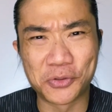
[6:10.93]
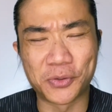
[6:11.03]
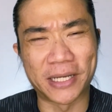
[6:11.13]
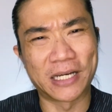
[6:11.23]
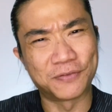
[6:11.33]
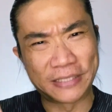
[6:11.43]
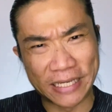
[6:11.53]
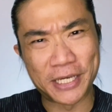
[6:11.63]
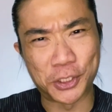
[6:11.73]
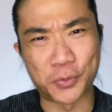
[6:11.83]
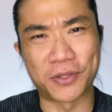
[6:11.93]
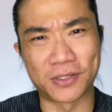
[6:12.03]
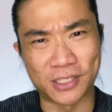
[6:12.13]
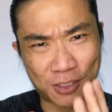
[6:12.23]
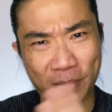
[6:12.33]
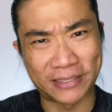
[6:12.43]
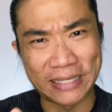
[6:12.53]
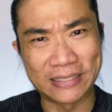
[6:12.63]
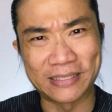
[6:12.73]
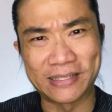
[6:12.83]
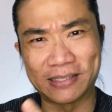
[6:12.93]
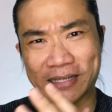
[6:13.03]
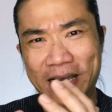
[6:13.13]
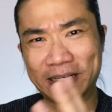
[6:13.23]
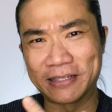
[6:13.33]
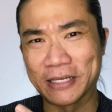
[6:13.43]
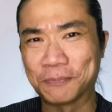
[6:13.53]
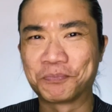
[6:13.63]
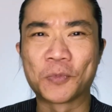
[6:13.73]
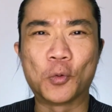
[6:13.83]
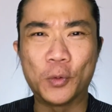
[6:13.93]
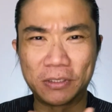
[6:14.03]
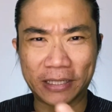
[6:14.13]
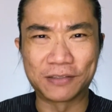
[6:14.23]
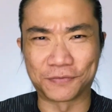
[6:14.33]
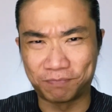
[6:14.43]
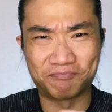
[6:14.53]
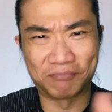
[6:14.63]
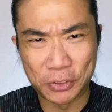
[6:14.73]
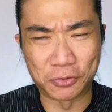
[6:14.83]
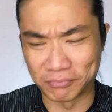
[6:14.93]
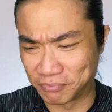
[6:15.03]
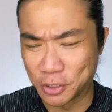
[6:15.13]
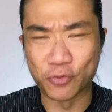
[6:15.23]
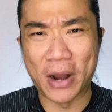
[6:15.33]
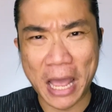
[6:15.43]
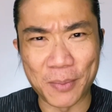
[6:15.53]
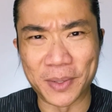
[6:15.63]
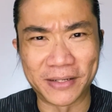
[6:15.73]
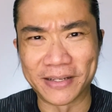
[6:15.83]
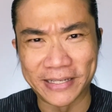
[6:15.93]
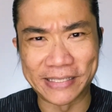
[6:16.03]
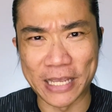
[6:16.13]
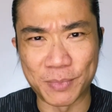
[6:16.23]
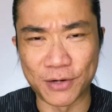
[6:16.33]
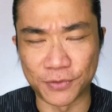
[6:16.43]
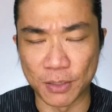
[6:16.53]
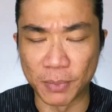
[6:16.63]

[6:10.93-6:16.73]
You can kind of gauge whether the spectator is the kind that will kind of, you know, grab and examine everything.